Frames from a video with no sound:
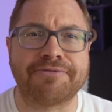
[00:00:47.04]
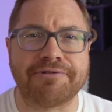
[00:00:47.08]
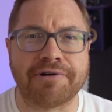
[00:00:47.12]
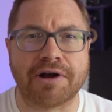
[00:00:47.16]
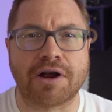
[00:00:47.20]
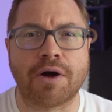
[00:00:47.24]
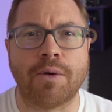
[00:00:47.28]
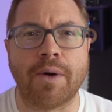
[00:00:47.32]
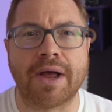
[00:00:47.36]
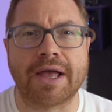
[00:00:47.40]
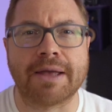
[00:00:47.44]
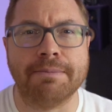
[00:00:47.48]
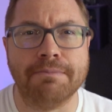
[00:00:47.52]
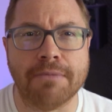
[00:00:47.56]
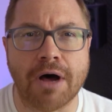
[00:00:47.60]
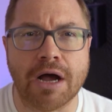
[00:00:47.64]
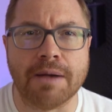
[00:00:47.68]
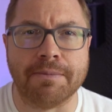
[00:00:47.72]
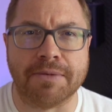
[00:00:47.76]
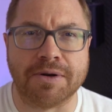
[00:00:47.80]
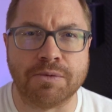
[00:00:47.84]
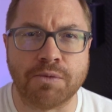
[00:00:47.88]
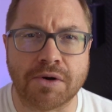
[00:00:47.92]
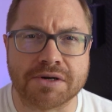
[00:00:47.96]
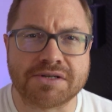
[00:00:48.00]
for a quick
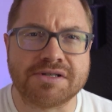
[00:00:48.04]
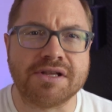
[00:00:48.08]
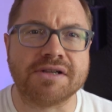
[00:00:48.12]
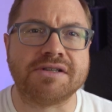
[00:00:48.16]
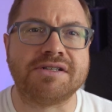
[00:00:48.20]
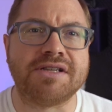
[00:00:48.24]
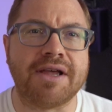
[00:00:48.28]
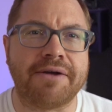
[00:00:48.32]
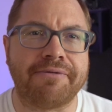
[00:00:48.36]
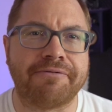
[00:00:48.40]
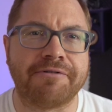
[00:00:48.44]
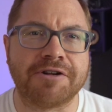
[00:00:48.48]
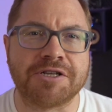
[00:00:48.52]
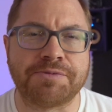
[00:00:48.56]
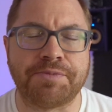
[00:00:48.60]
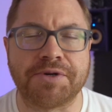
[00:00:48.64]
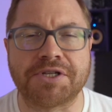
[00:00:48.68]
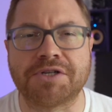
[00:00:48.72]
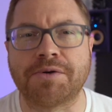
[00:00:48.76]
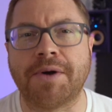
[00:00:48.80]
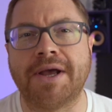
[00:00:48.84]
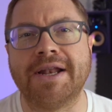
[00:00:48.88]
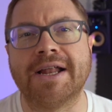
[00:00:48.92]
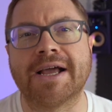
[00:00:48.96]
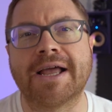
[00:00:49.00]
moment. What's the difference
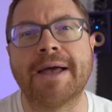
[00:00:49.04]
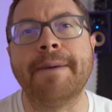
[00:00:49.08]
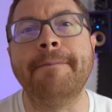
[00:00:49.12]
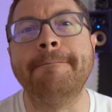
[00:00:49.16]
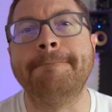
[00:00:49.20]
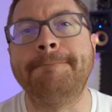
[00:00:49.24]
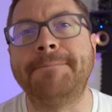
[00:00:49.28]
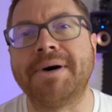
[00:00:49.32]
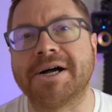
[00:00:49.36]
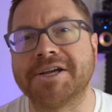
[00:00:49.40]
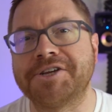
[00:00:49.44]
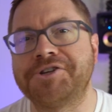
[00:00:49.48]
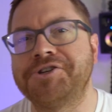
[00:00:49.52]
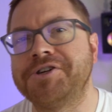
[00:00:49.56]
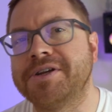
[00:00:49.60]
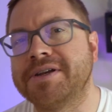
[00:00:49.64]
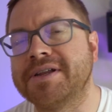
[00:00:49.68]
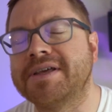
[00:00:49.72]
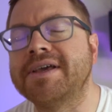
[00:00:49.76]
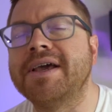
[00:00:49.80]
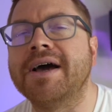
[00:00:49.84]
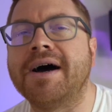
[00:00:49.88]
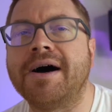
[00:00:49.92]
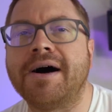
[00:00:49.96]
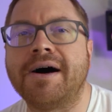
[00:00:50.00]
between a
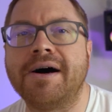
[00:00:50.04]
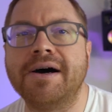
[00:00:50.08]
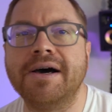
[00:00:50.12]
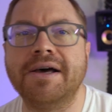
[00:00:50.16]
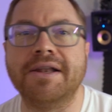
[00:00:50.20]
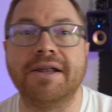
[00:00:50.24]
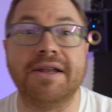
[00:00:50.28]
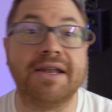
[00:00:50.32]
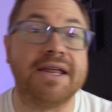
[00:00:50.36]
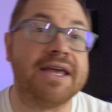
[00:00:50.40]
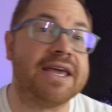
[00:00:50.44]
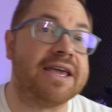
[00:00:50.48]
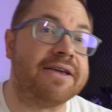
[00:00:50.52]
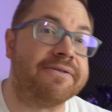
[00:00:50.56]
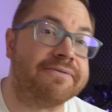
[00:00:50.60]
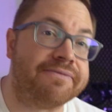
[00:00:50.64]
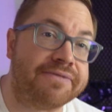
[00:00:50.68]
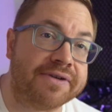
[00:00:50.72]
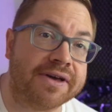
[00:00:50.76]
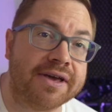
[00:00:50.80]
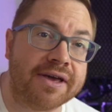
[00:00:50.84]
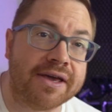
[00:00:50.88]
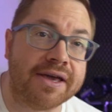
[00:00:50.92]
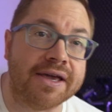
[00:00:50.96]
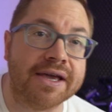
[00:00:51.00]
combustion car and an
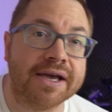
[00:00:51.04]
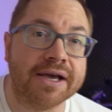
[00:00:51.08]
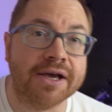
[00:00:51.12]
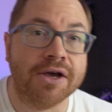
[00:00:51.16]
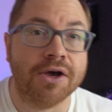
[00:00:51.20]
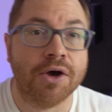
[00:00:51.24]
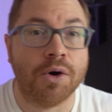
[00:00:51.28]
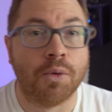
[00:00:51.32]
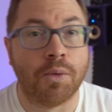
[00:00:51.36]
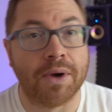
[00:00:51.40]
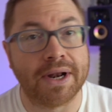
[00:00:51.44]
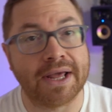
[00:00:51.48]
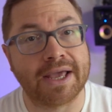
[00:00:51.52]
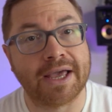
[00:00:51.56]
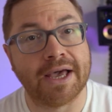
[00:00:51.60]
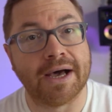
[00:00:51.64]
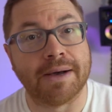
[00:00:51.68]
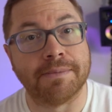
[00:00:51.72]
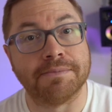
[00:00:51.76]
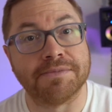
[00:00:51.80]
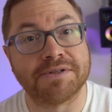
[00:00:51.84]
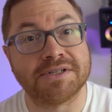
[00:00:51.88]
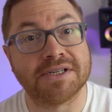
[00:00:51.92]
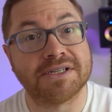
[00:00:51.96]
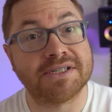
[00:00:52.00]
EV when it
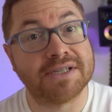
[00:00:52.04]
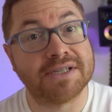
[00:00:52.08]
comes to